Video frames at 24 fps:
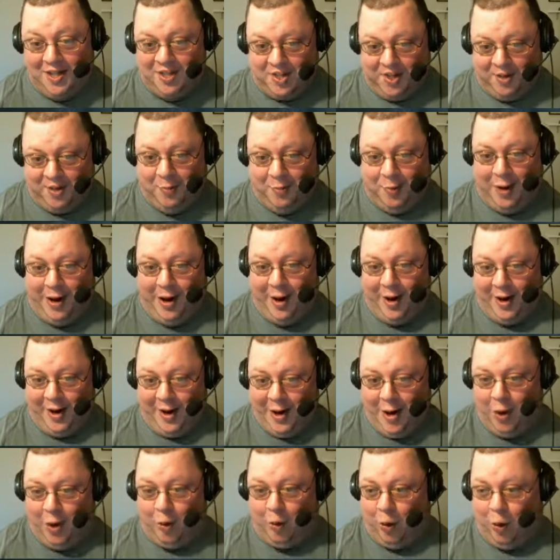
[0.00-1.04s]
somewhere,
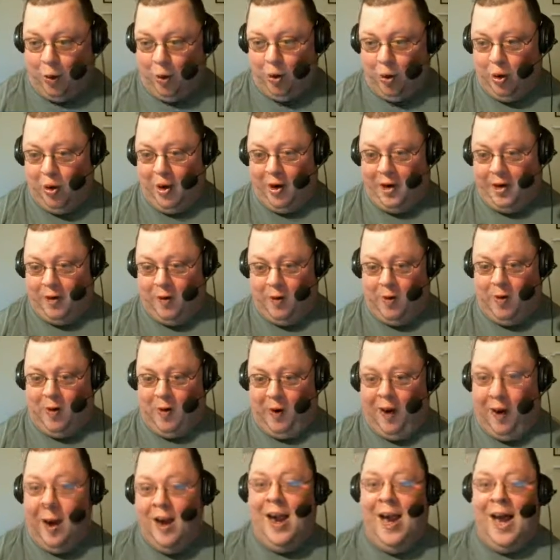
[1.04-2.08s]
corner to
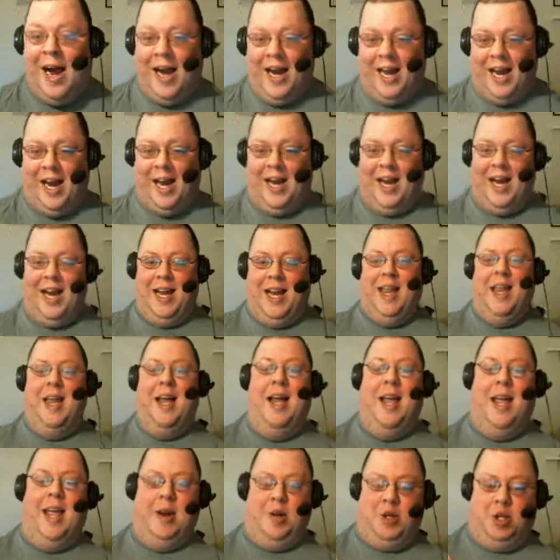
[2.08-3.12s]
corner, and
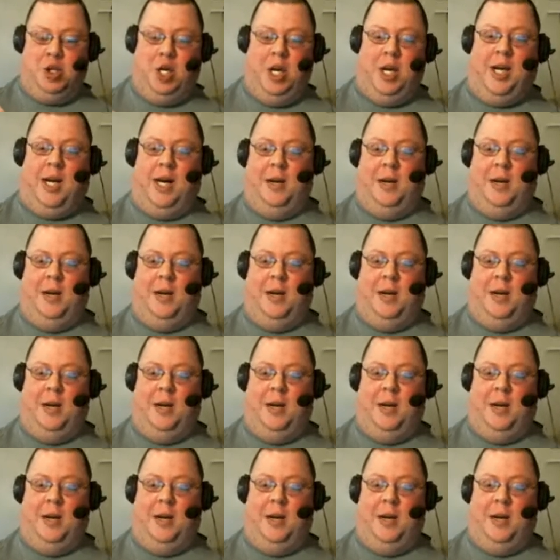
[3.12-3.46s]
she